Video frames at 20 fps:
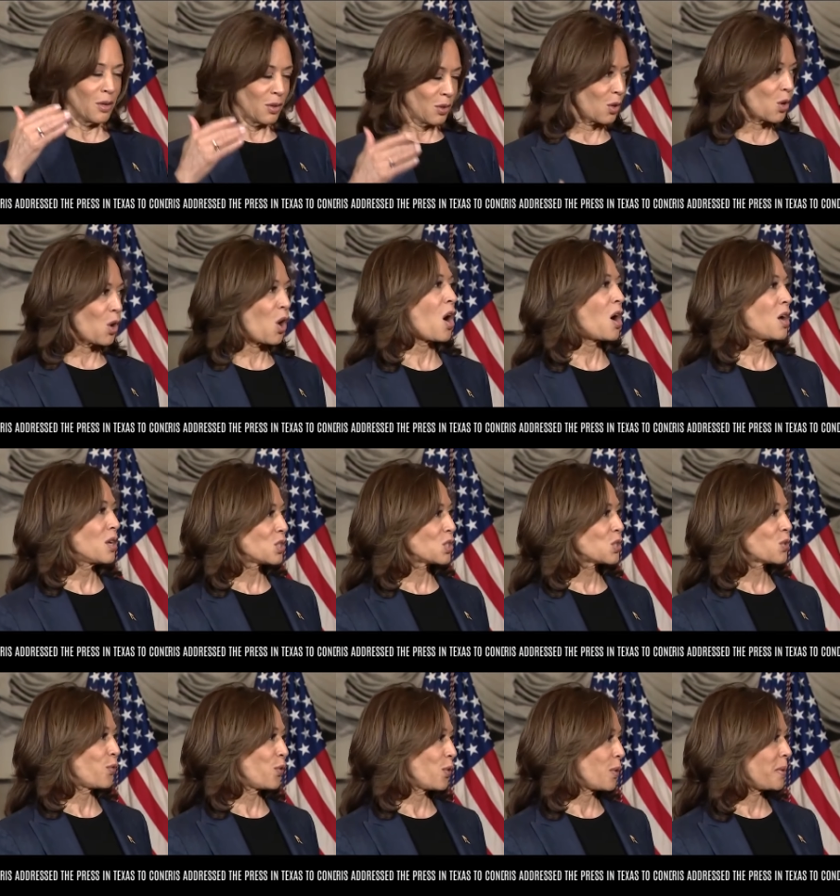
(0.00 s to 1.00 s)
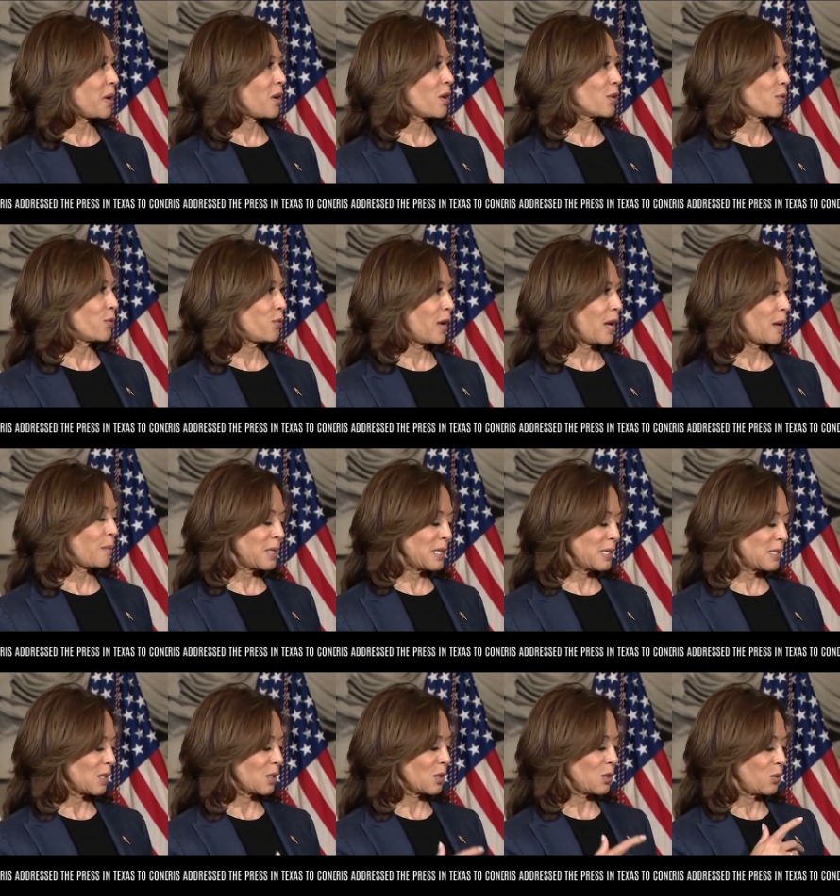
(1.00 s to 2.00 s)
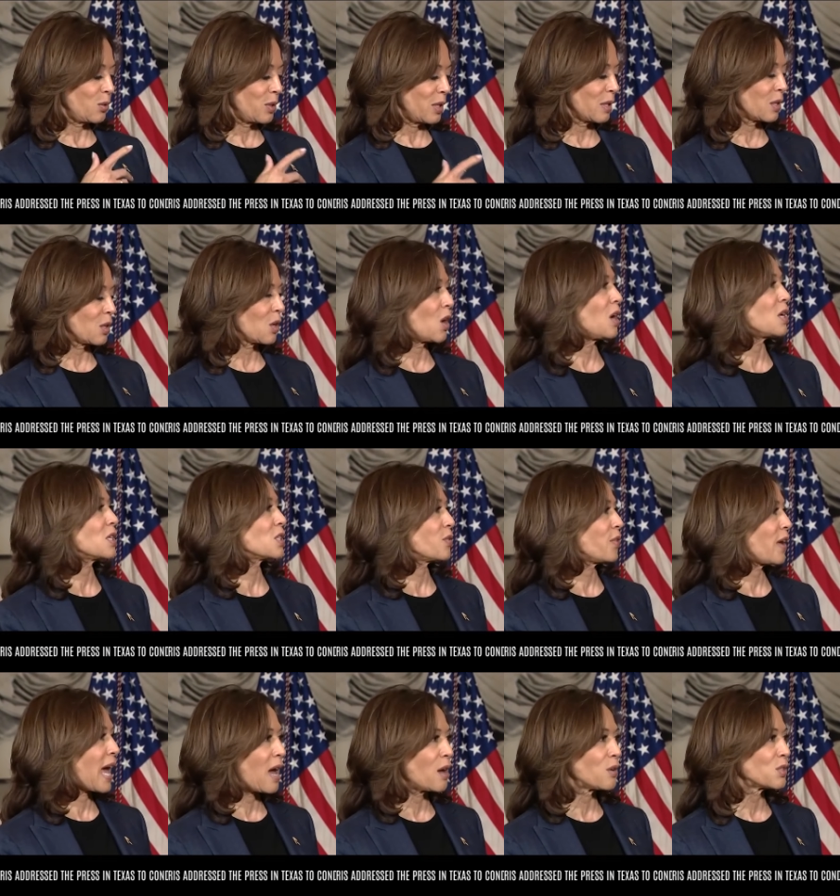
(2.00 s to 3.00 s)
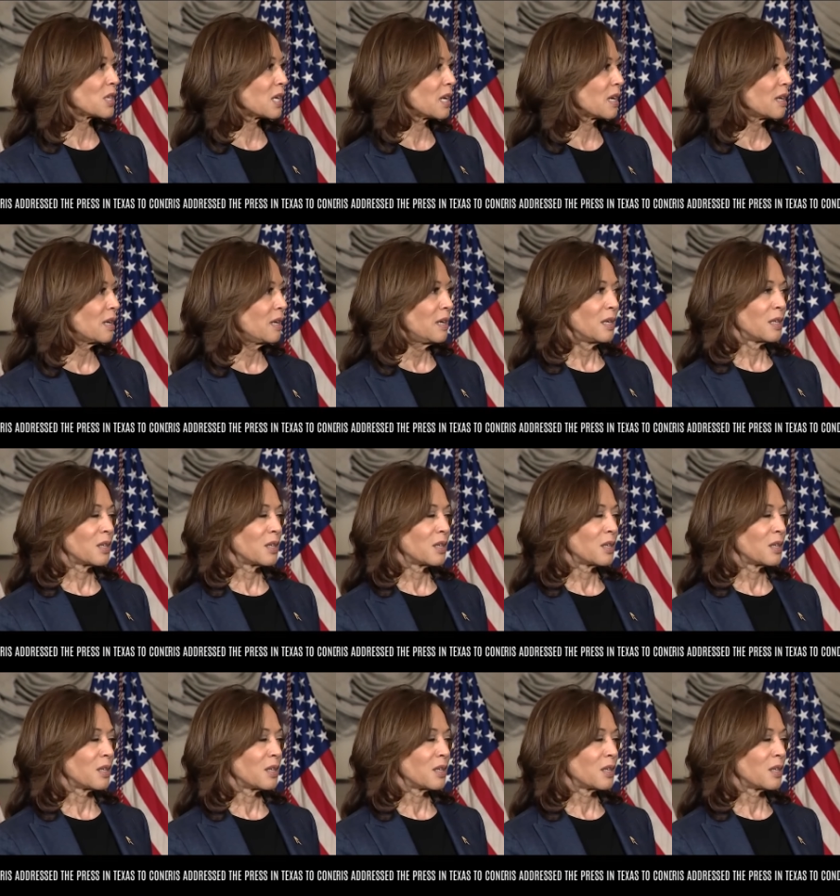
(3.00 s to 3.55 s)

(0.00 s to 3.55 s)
the cost for American families, including the cost of housing,